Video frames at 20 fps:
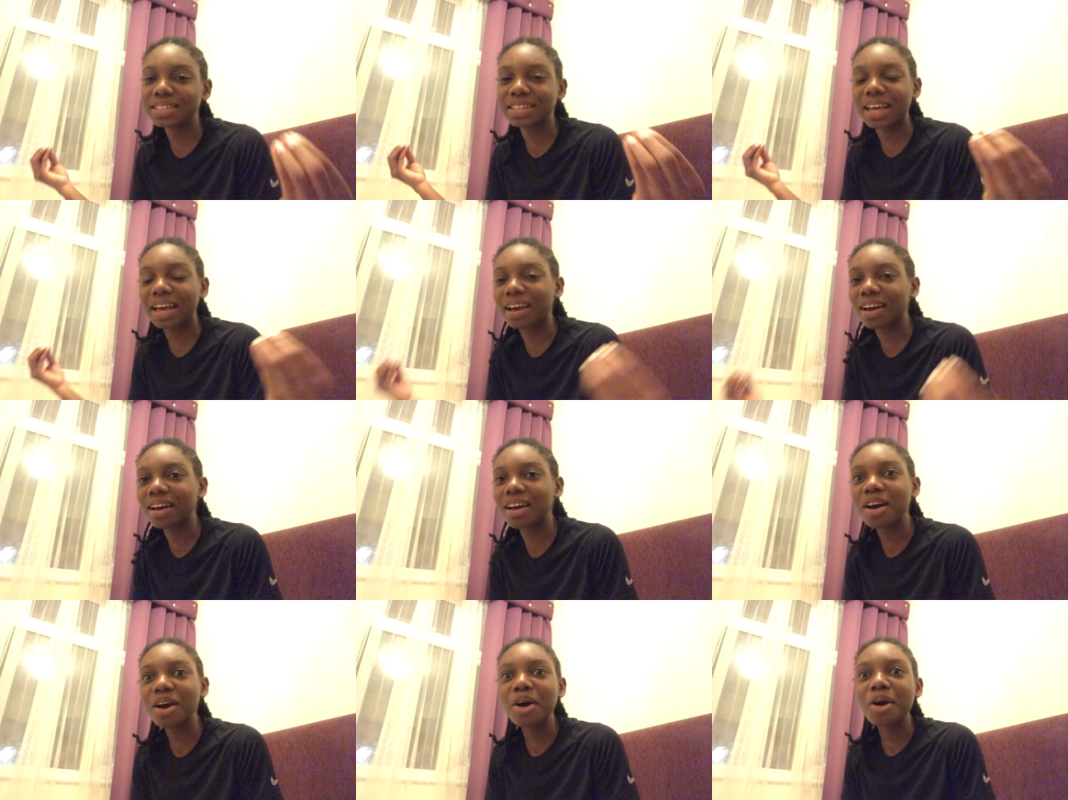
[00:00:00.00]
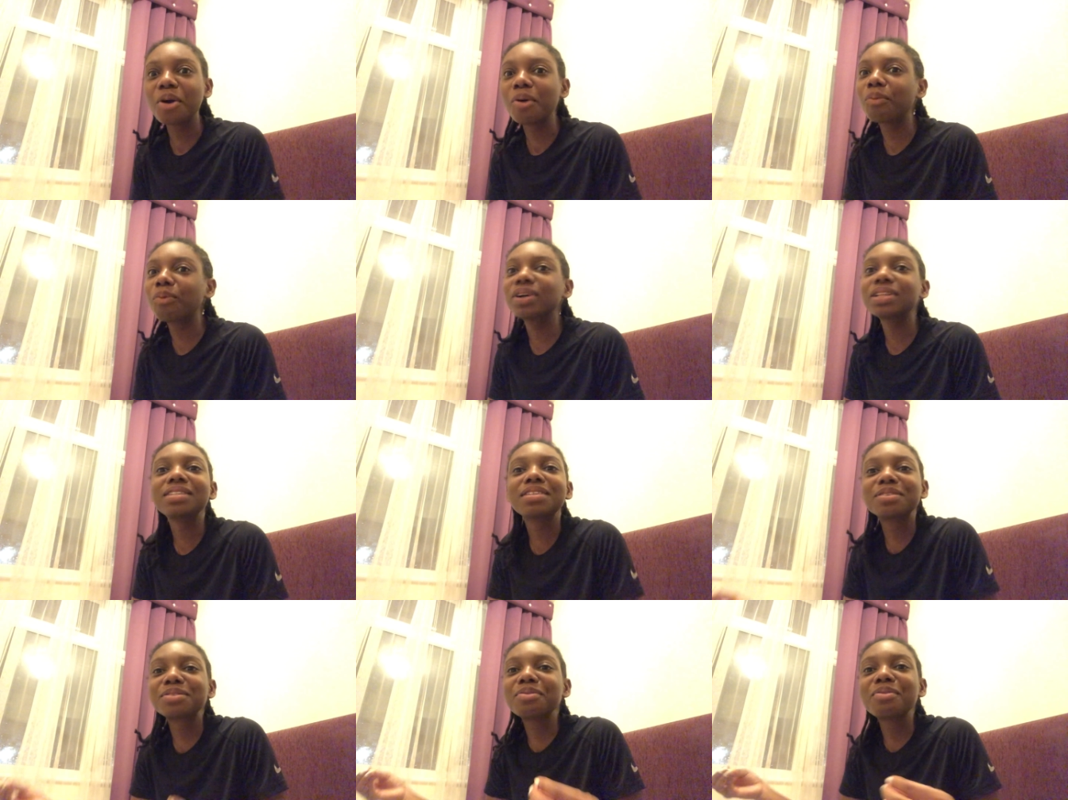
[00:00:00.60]
Like,
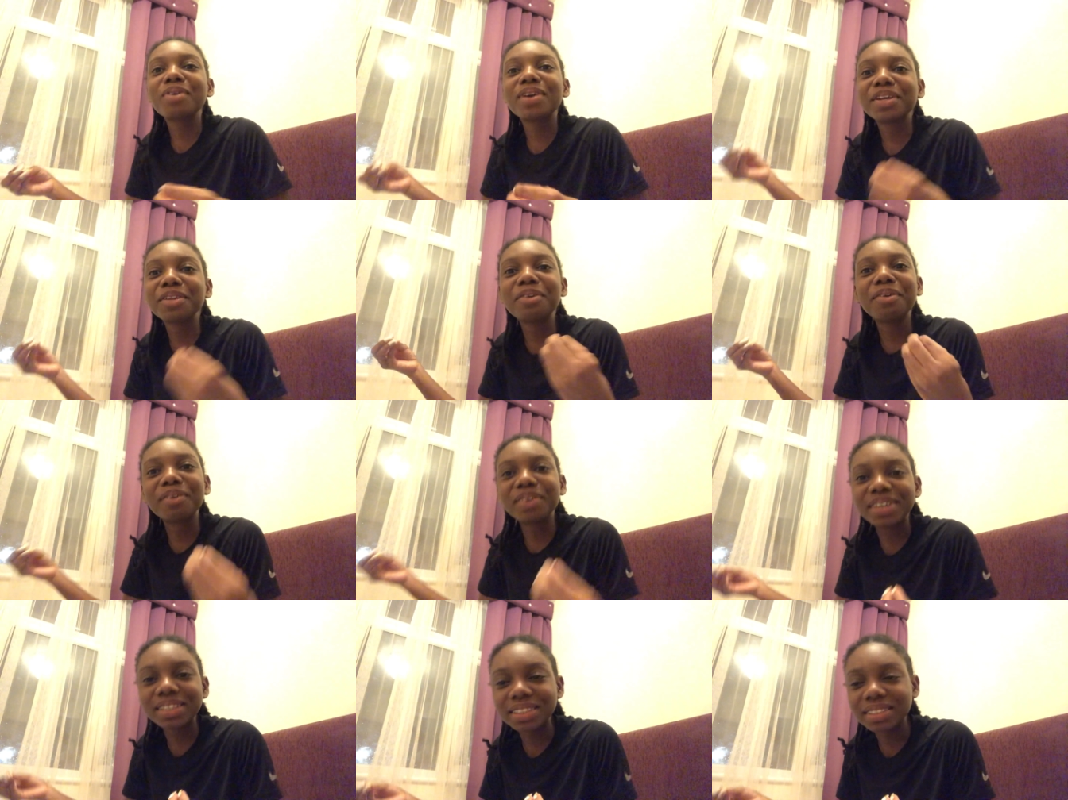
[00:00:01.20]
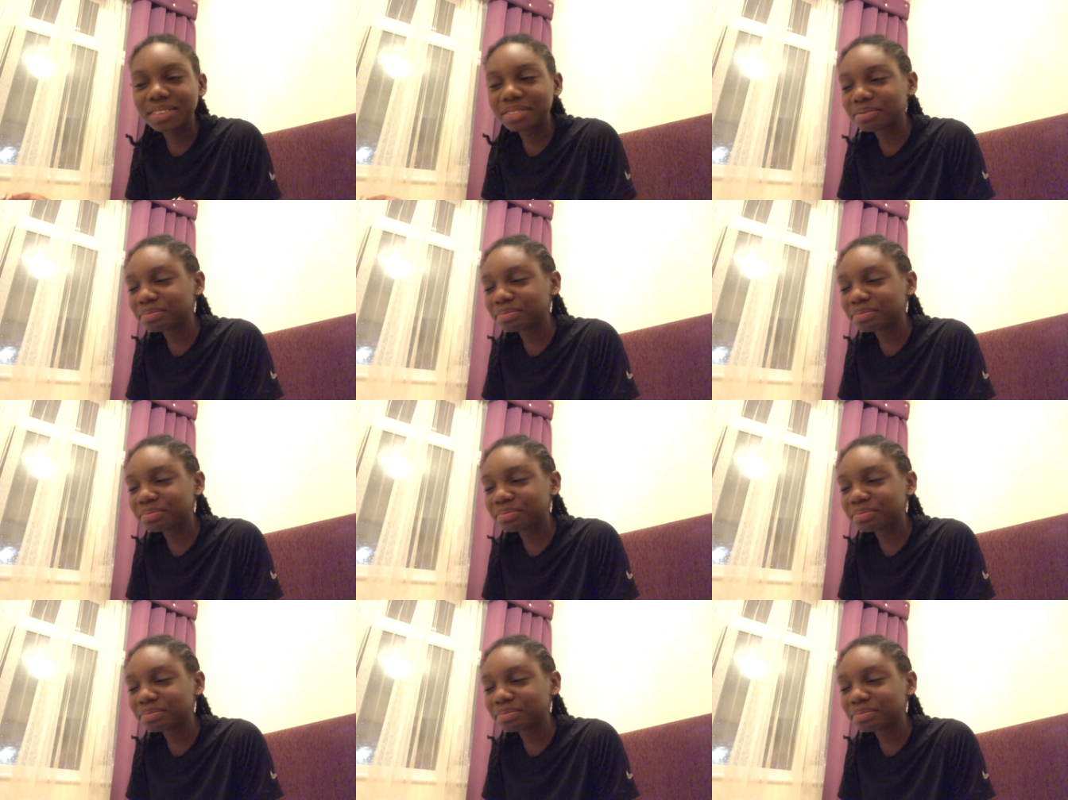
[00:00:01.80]
what is going on?